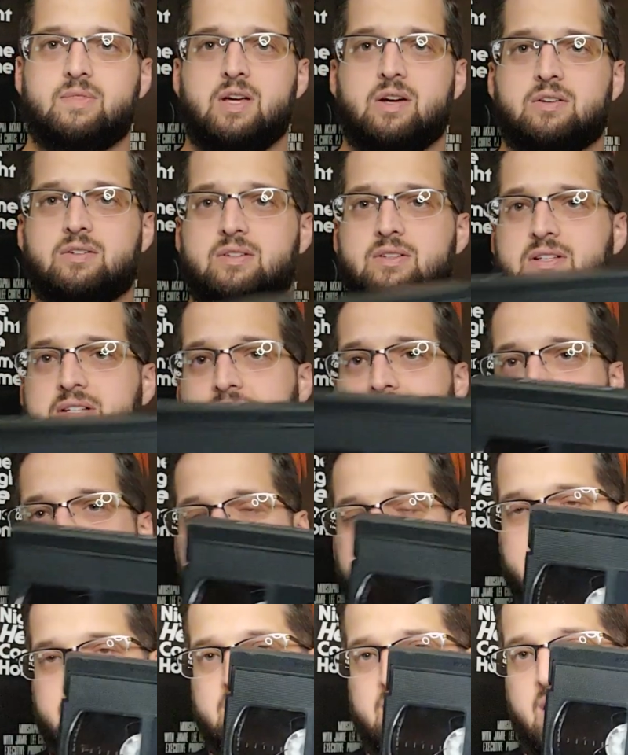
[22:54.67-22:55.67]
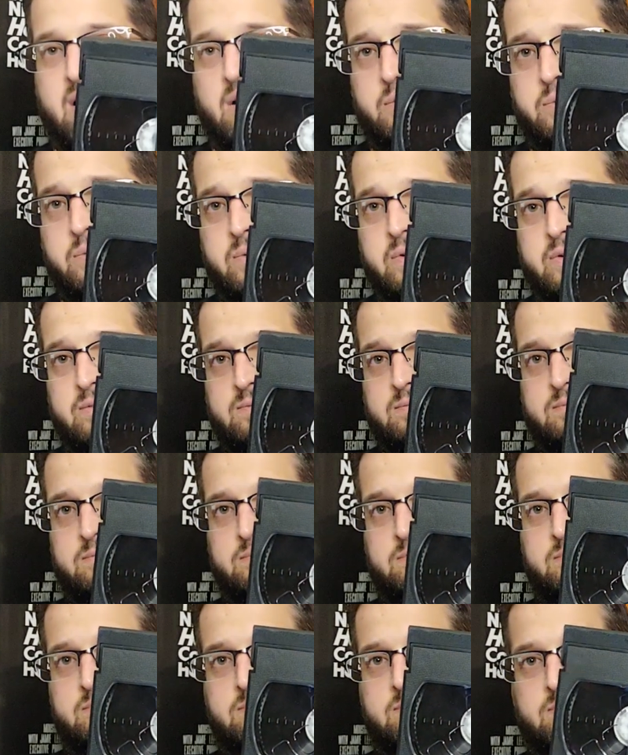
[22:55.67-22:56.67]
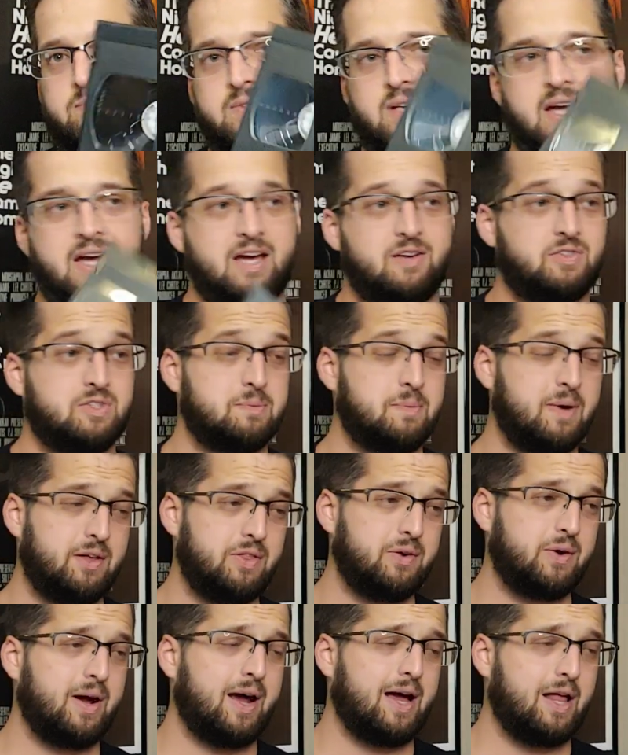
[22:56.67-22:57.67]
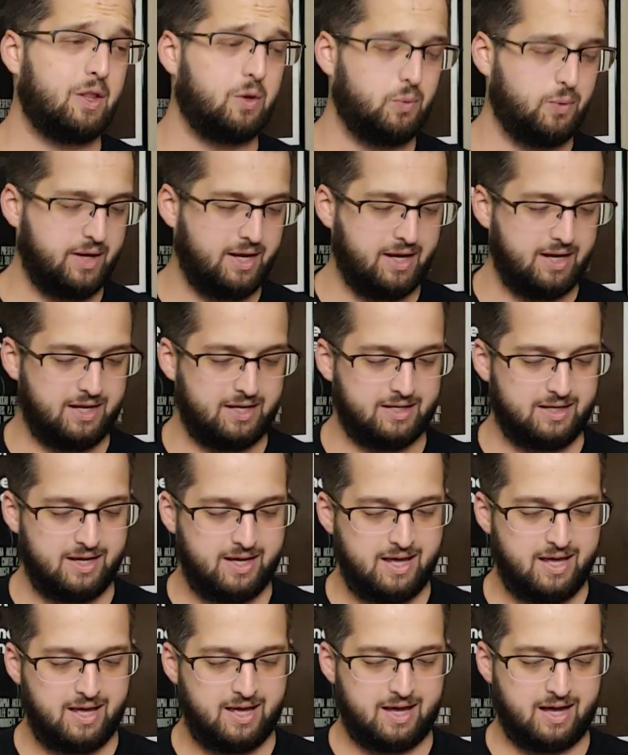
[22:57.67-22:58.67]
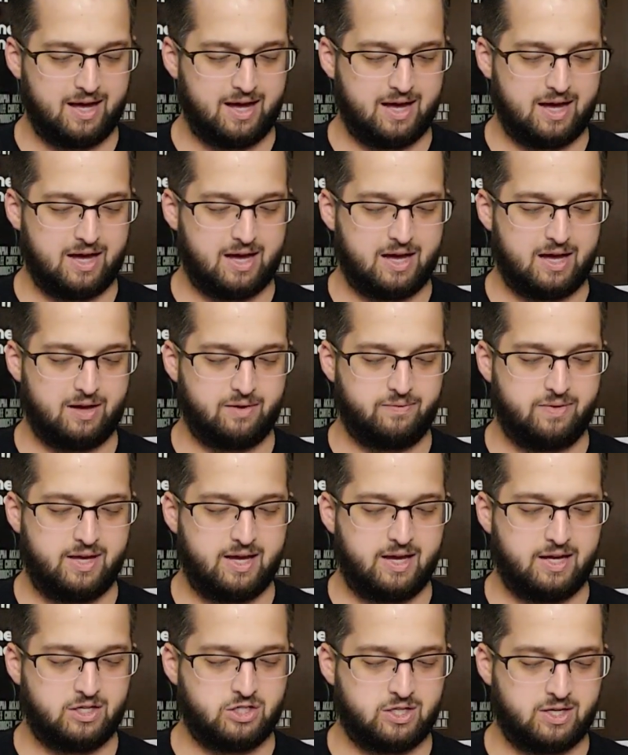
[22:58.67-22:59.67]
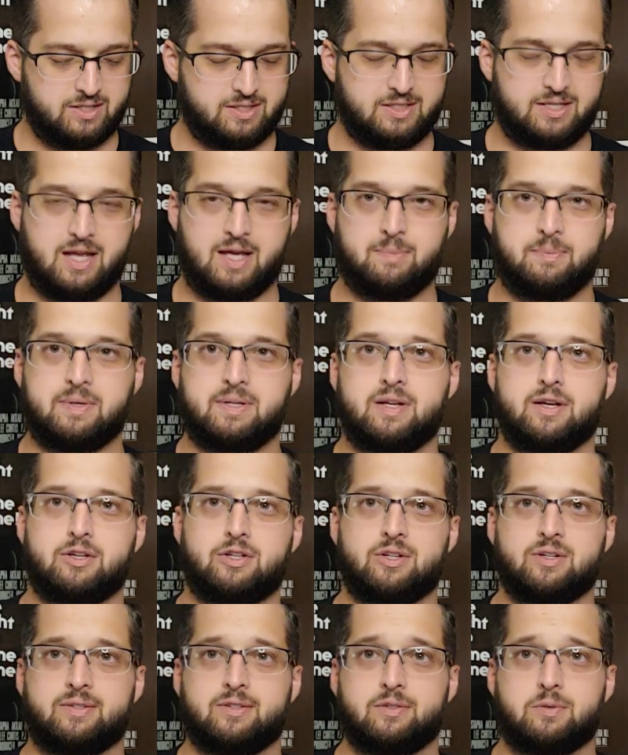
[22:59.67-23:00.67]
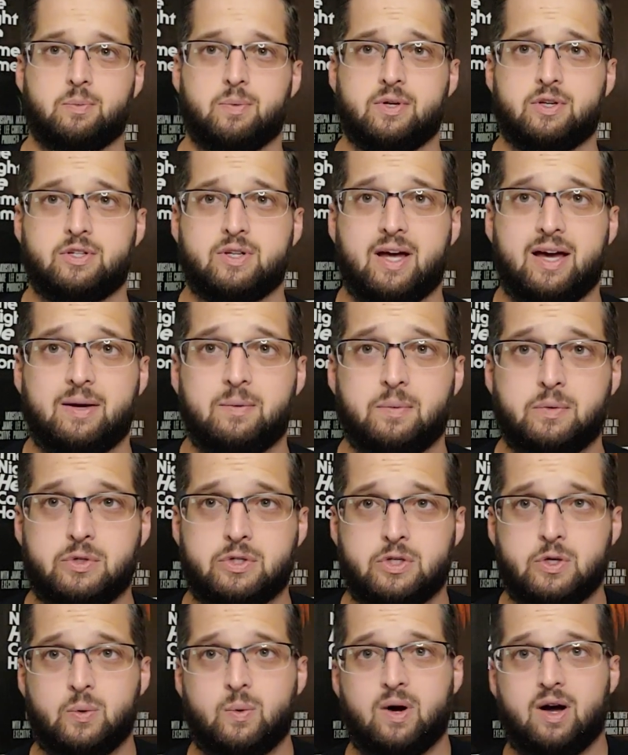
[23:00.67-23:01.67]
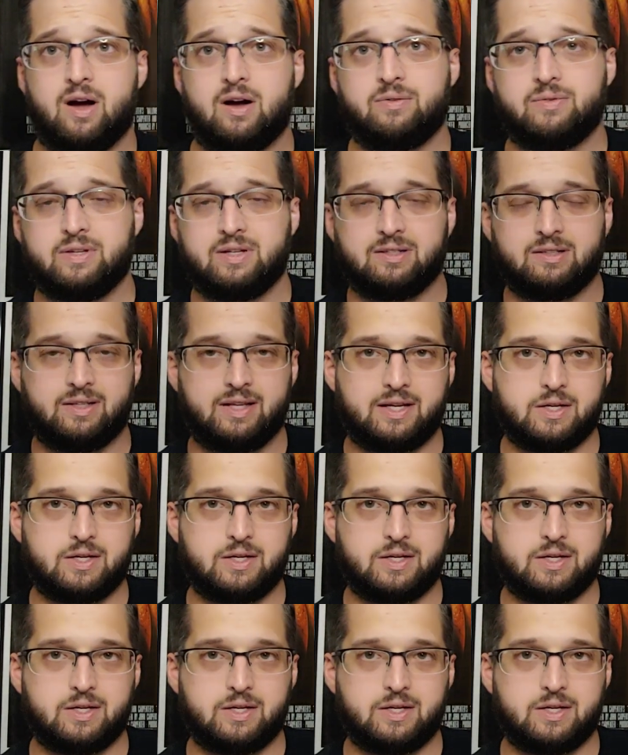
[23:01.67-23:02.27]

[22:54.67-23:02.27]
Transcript: There's the tape itself. I have some other Halloween VHS tape editions, which I will show off in a